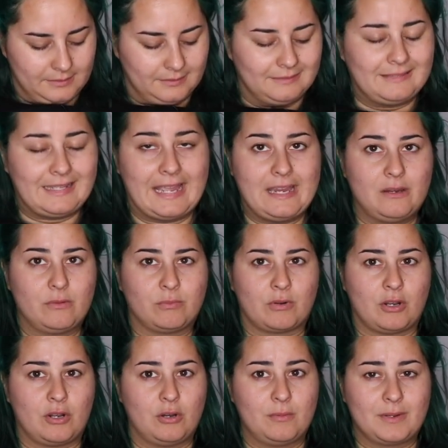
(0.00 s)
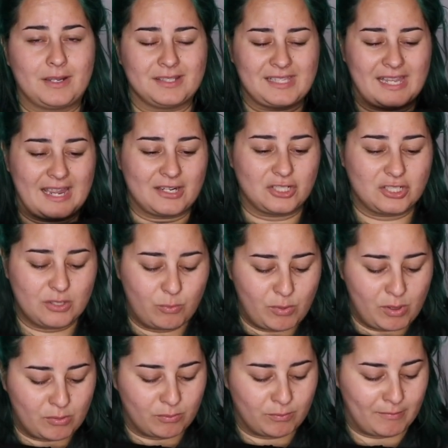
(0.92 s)
light robe because I actually
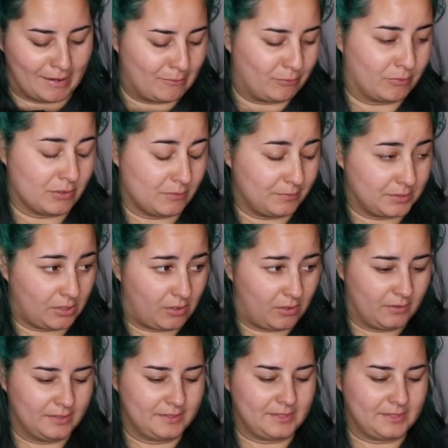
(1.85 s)
wear my robes all